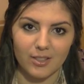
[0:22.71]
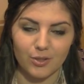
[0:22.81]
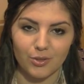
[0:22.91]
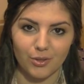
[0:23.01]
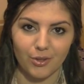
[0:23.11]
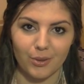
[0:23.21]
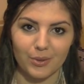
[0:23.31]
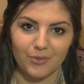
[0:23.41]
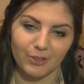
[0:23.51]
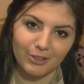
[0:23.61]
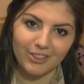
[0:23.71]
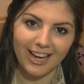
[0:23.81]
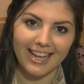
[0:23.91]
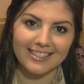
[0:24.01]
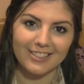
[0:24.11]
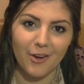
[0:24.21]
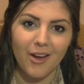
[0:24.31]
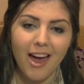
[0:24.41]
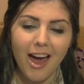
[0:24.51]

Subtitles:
tutorials for you guys. So